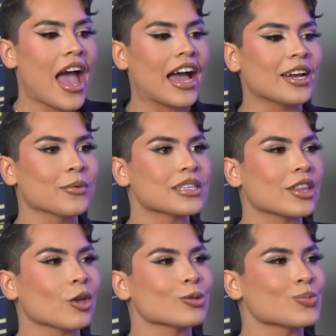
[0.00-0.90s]
And it was,
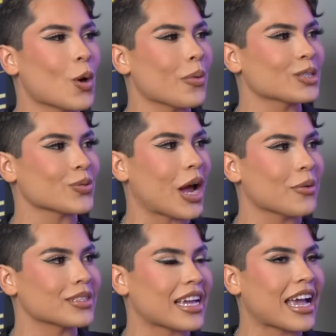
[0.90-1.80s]
like, those moments where
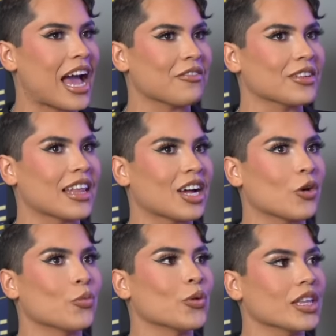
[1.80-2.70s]
I was, like, having,
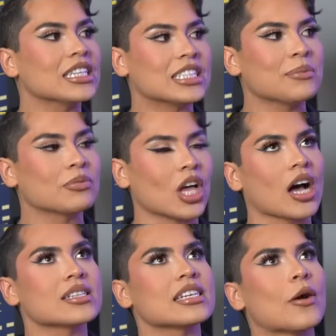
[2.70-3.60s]
like, really deep
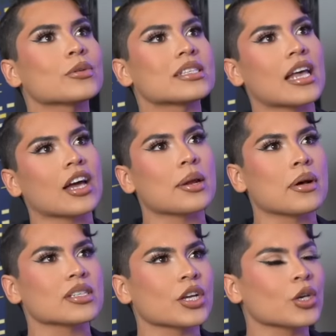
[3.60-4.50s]
thoughts. And I was telling
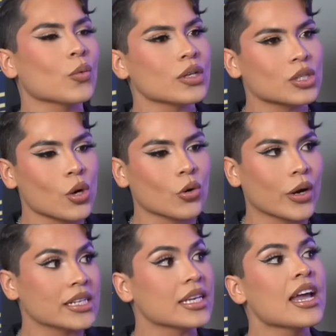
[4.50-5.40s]
him, I was like, you know what's so
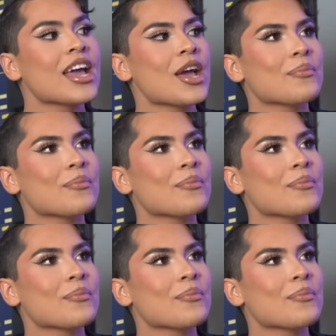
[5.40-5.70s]
crazy?